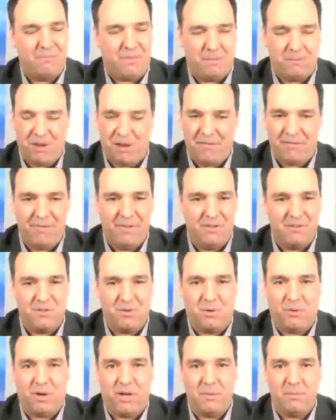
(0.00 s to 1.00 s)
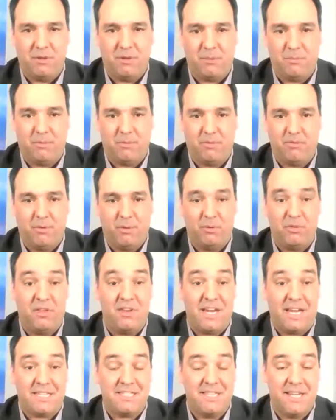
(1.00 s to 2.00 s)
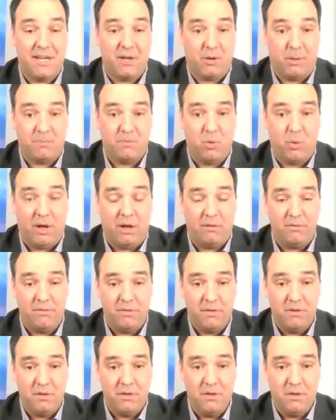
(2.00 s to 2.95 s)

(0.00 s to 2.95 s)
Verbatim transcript: I'm not feeling so great about the portfolio. The next day you're up 12.